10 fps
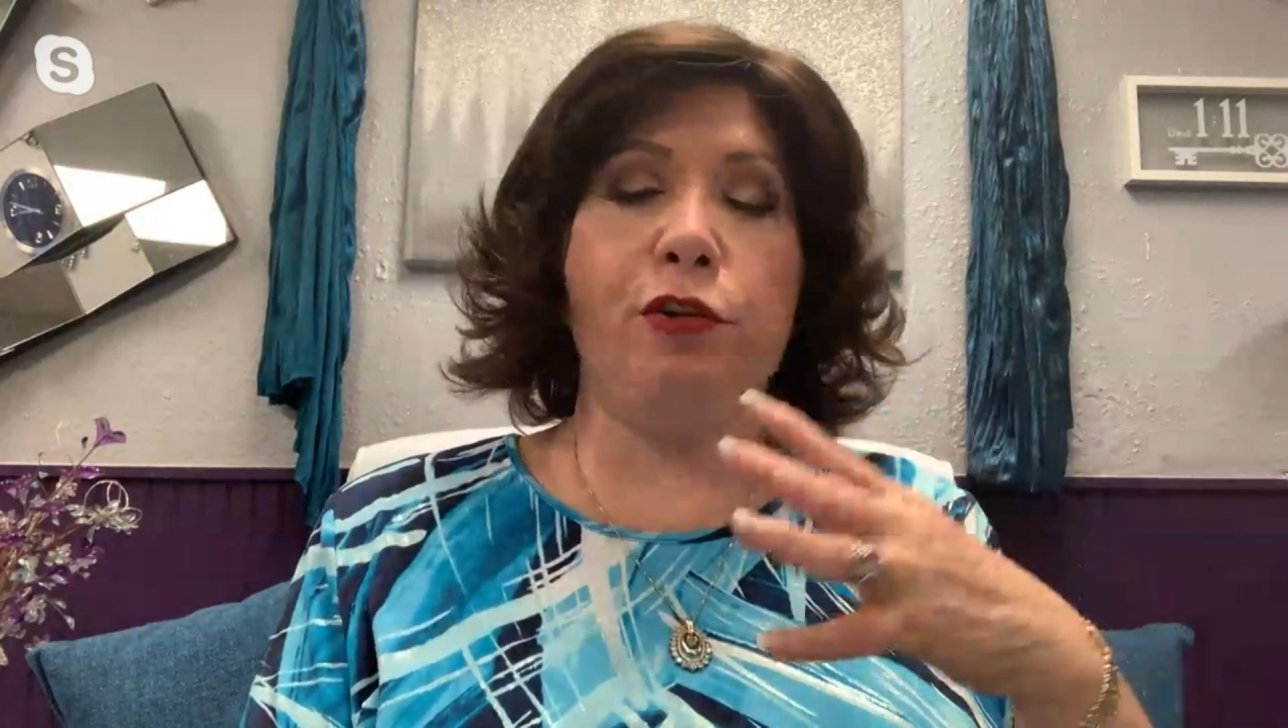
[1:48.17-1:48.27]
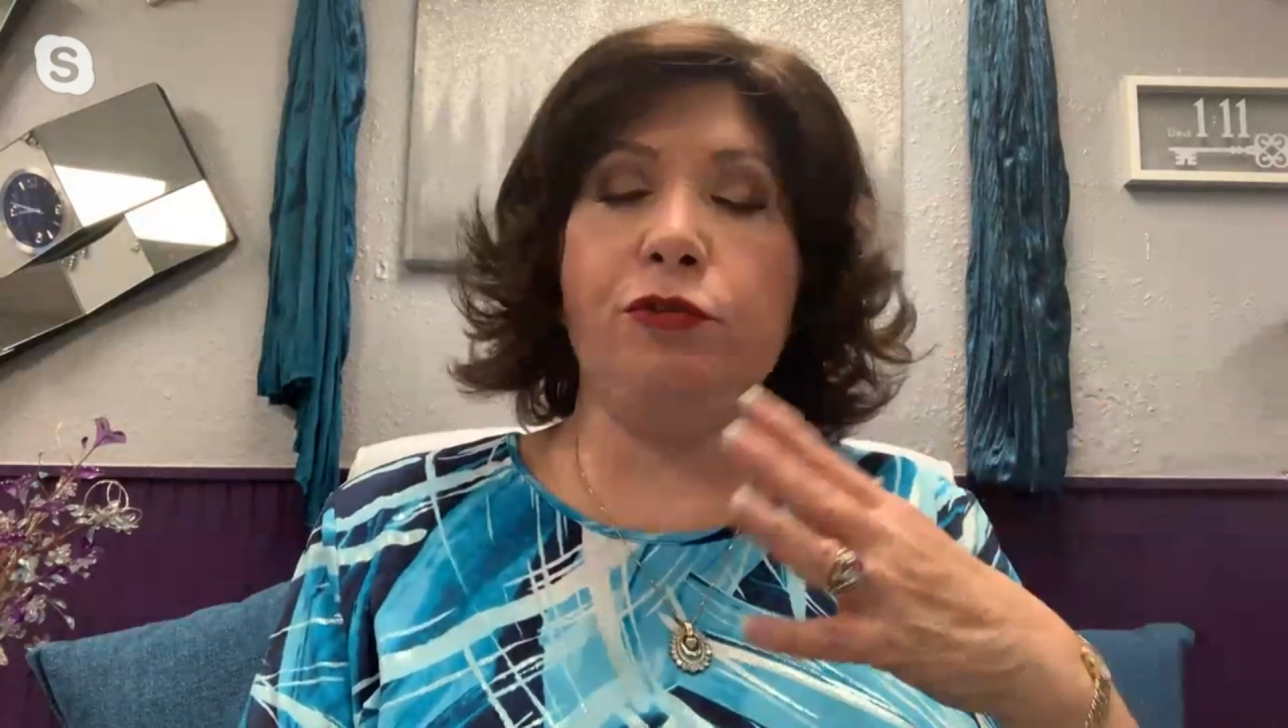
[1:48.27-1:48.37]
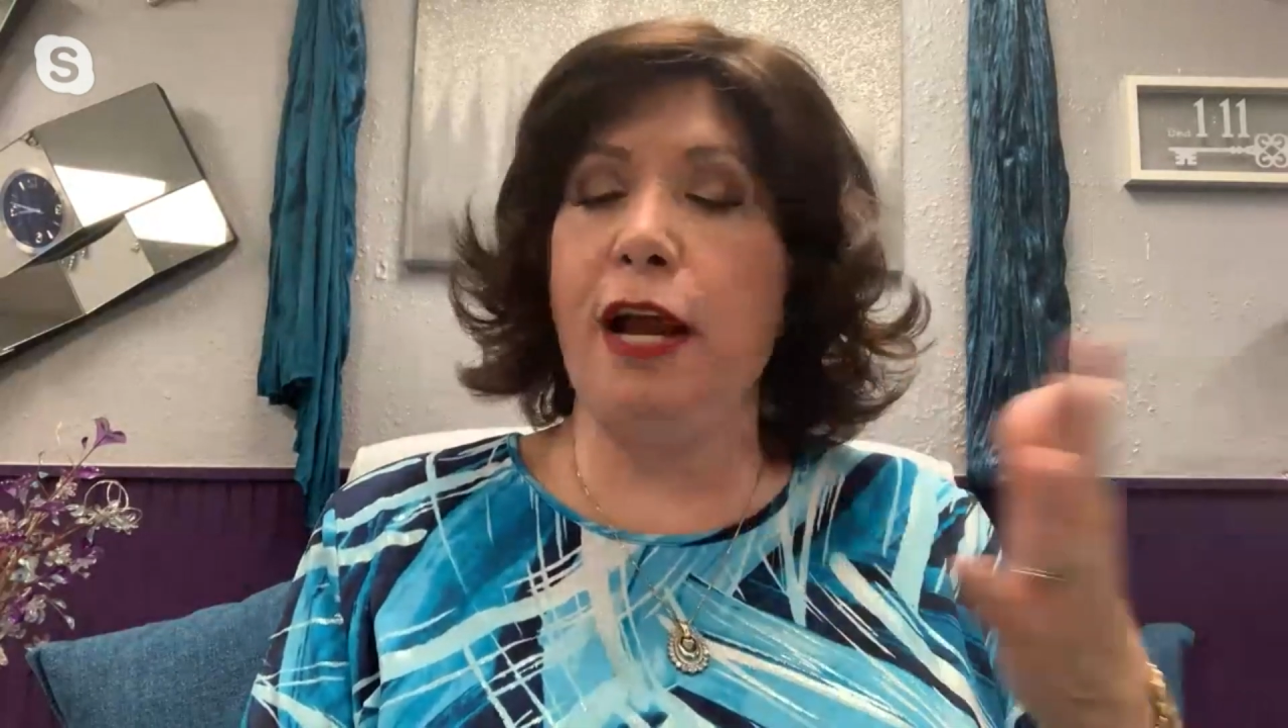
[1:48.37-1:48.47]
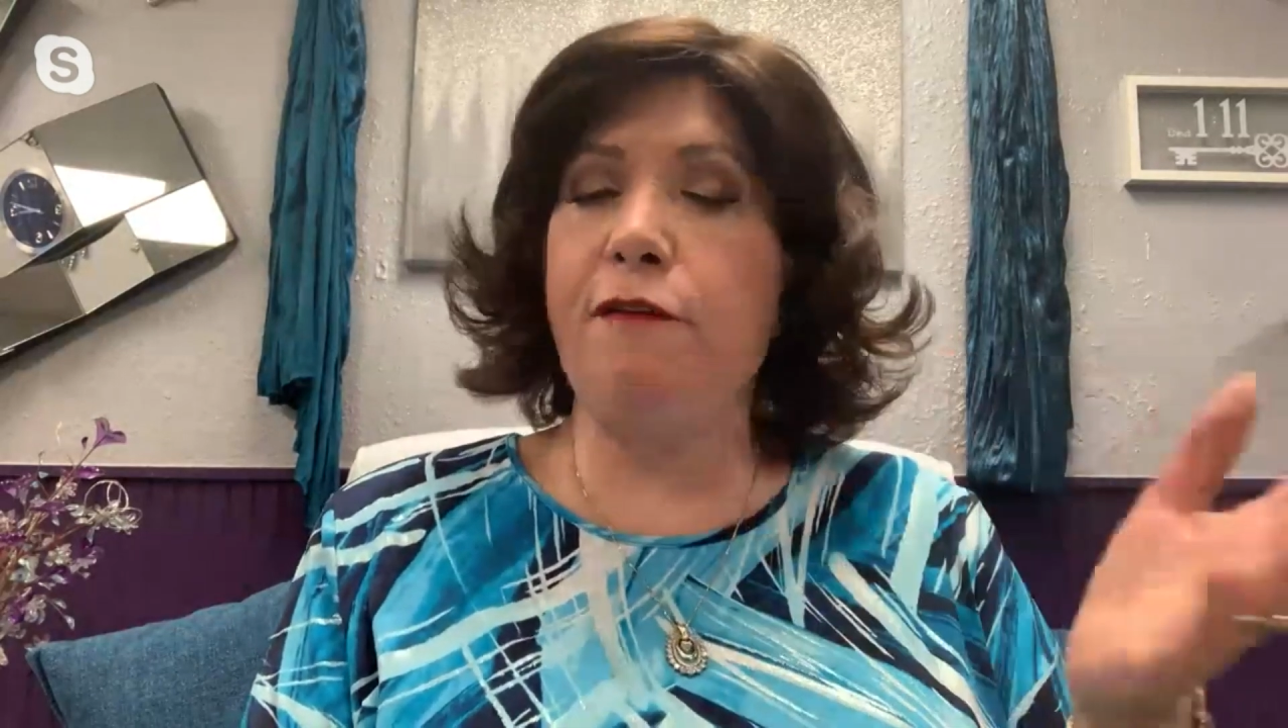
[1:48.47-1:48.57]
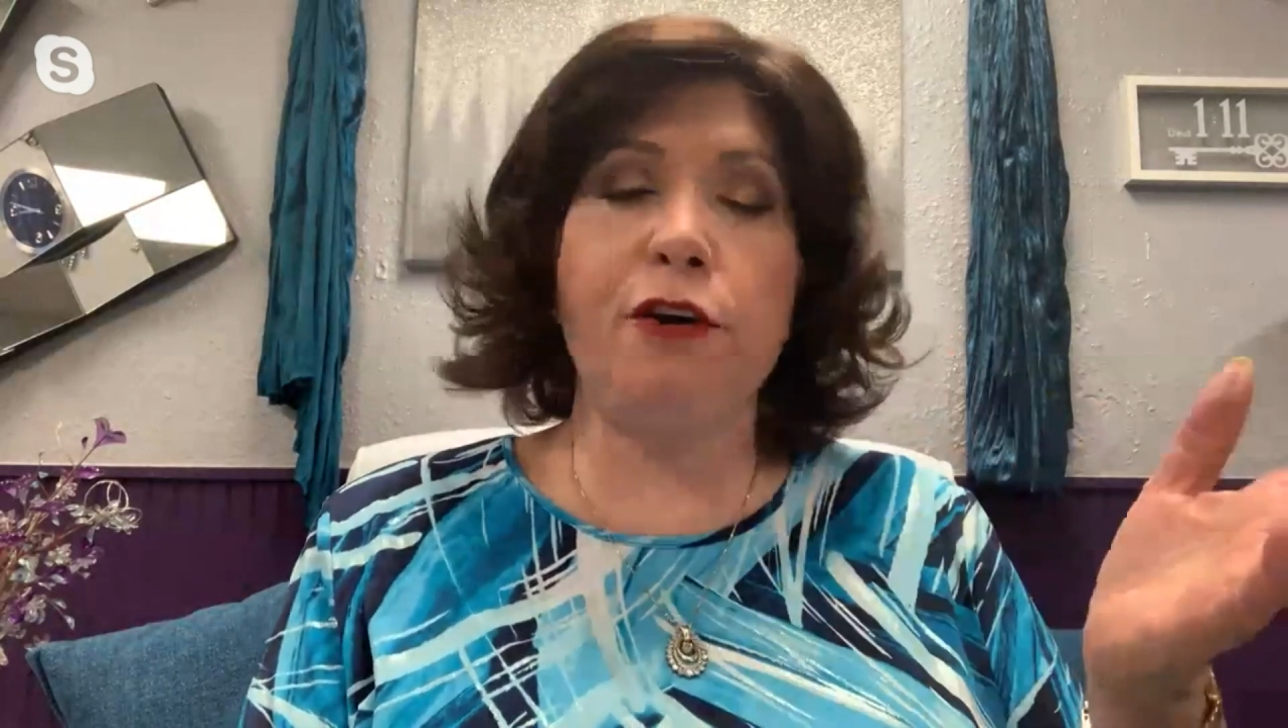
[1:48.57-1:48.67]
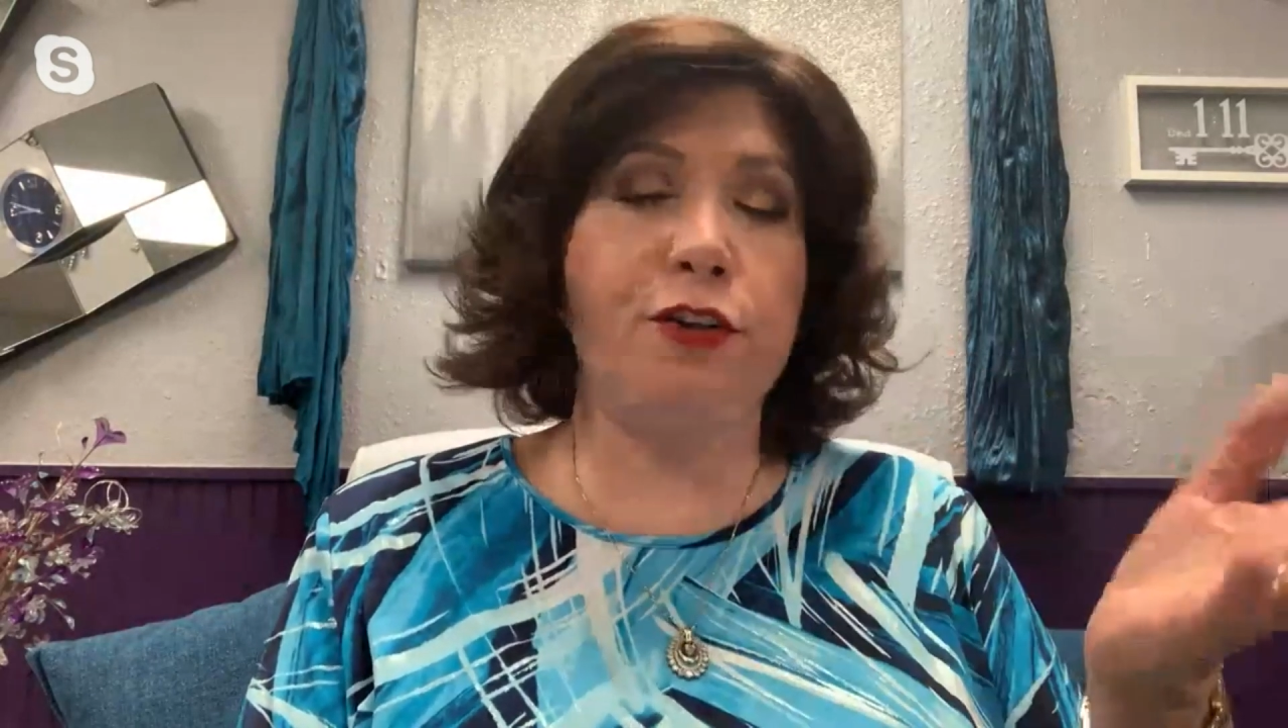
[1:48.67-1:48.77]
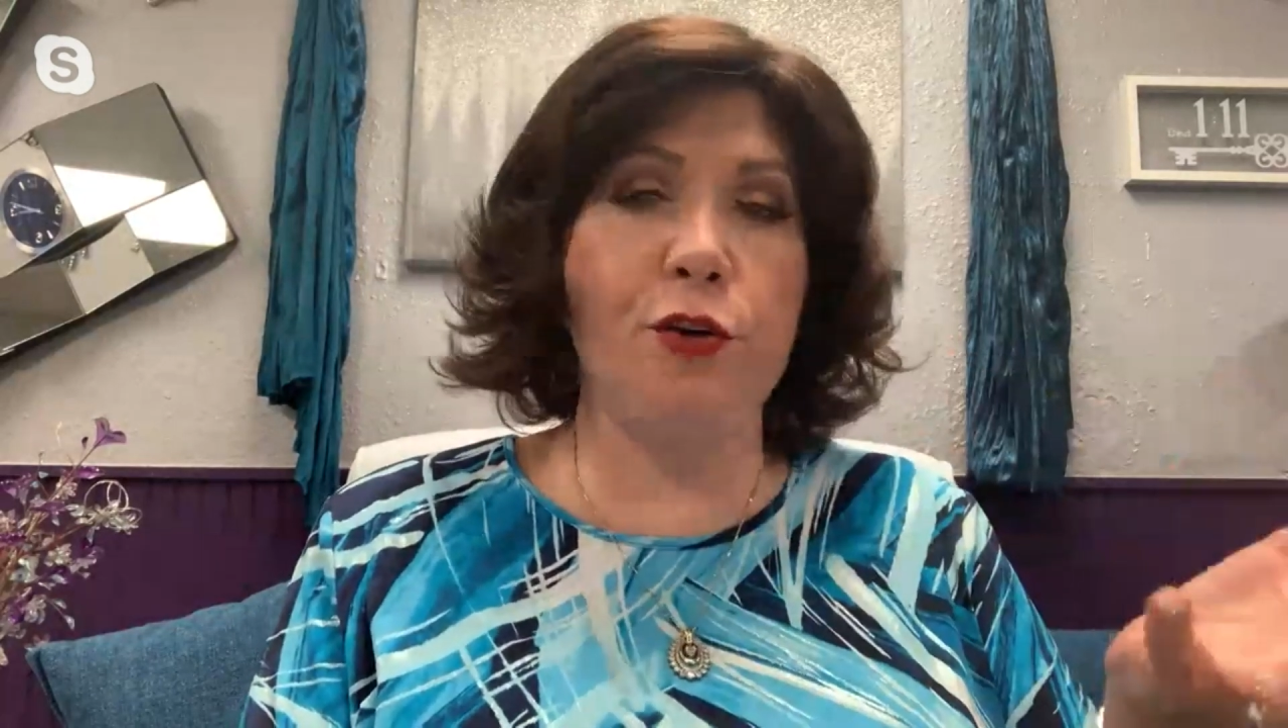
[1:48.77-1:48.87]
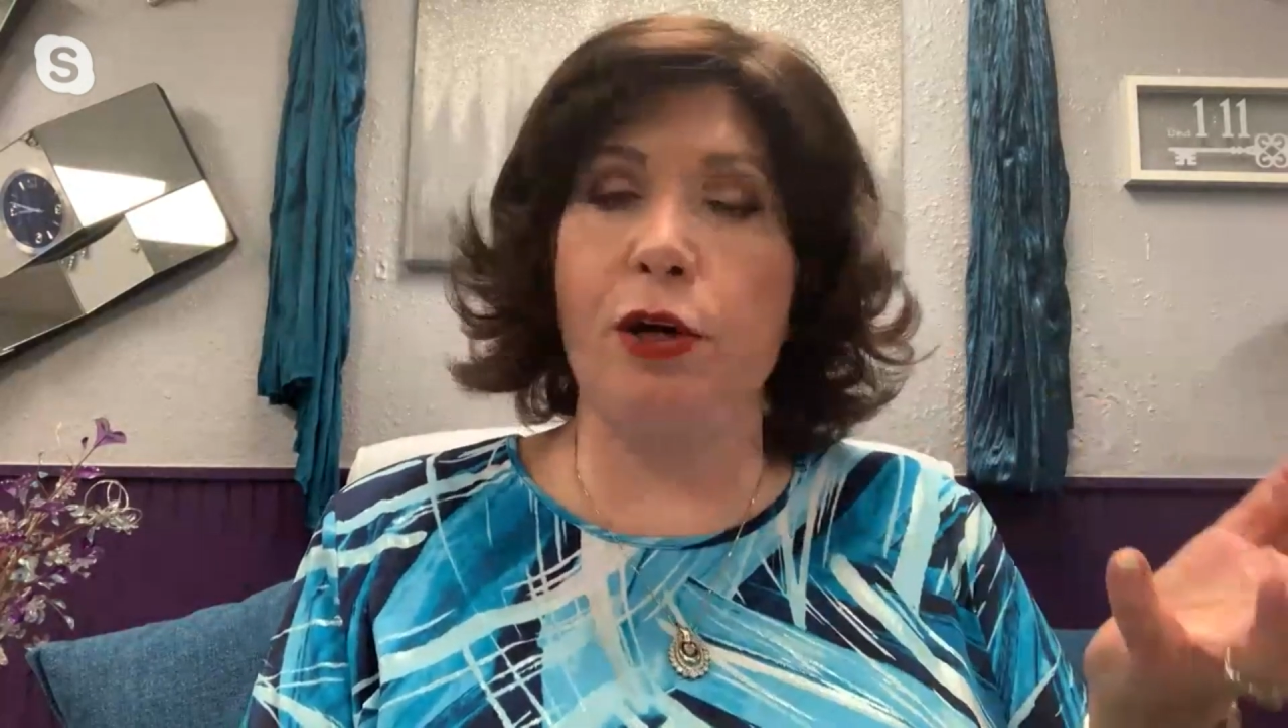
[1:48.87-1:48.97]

you'll never